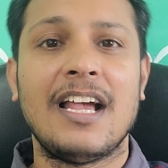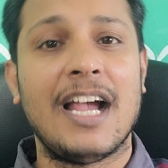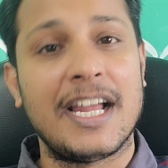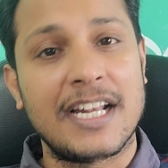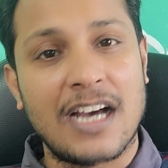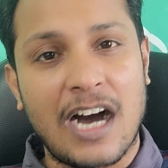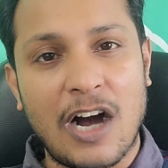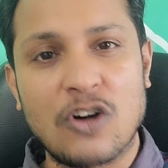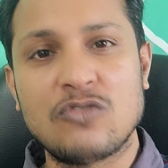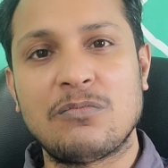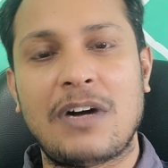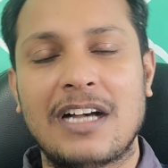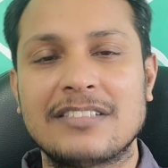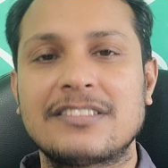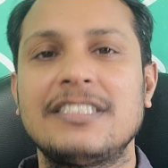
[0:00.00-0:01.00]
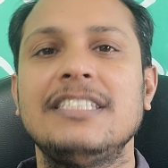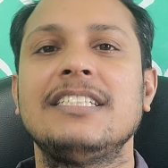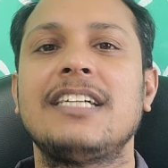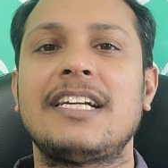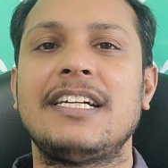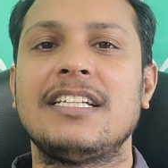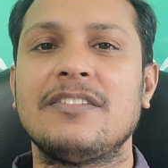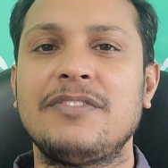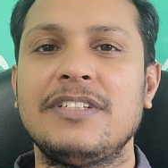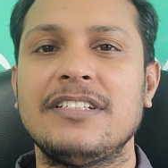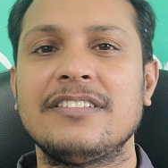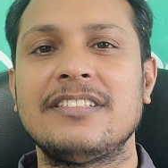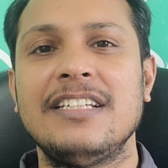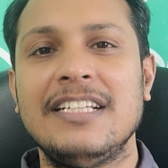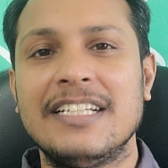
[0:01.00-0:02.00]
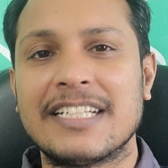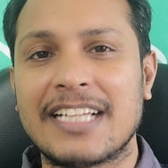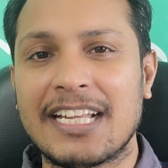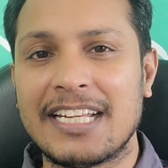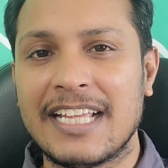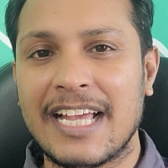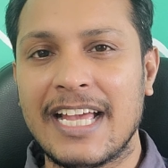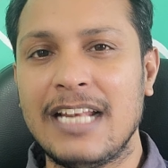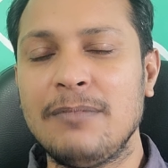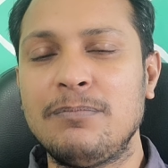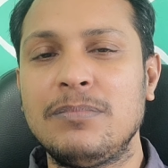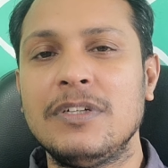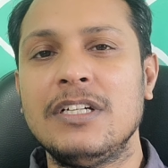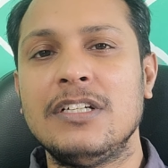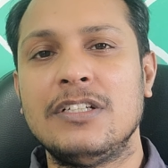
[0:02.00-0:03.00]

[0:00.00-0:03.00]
and how mastering current affairs can help